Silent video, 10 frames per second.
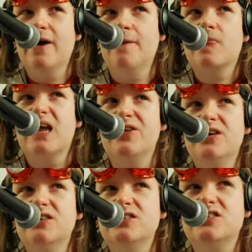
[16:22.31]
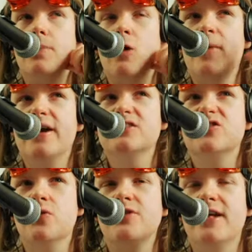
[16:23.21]
there is Omega
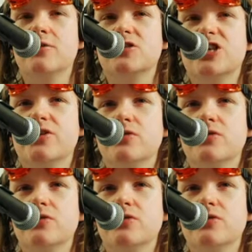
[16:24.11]
Sword and Elk Shield.